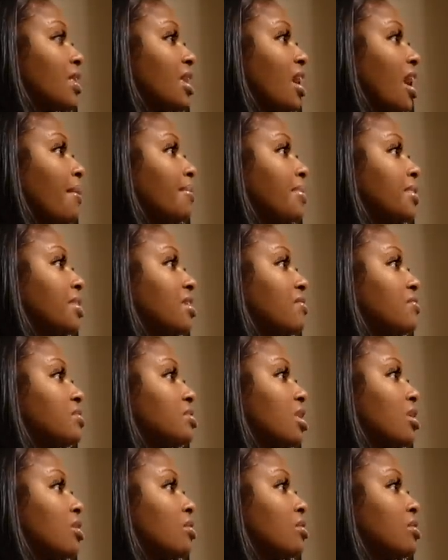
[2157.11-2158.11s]
I believe
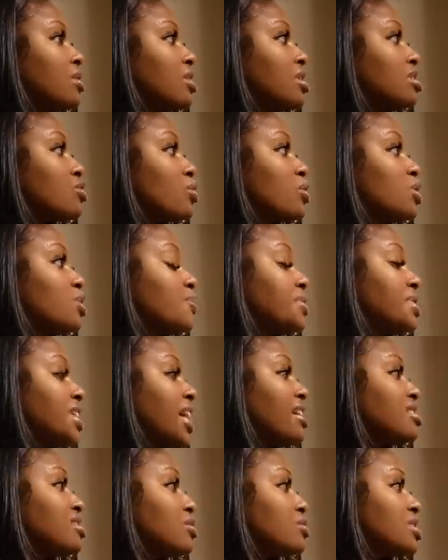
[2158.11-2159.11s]
so. Because Christmas Day
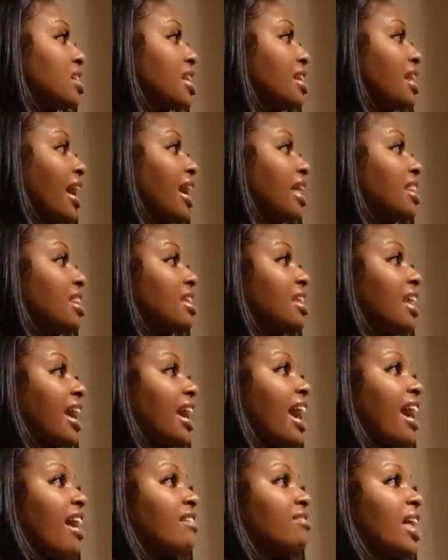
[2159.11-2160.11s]
is on Sunday, and then they
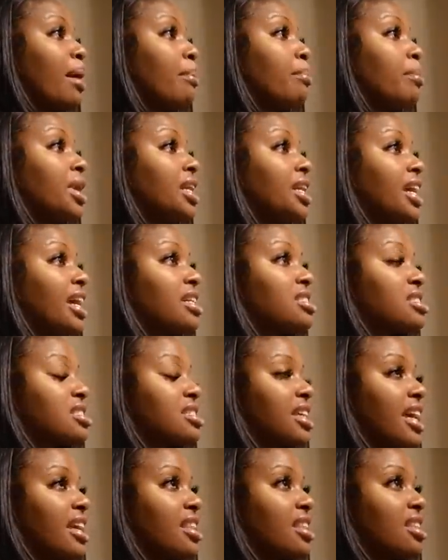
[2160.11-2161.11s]
have that Monday is the
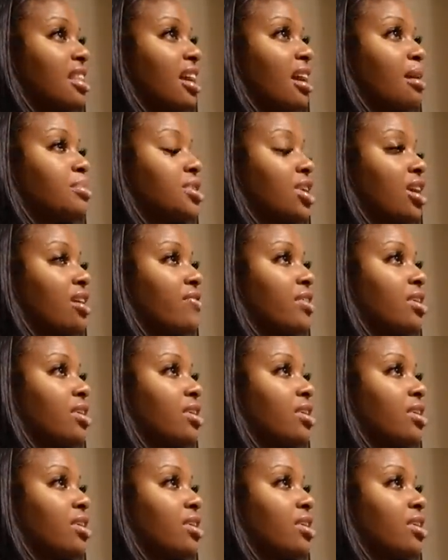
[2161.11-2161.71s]
day that they observe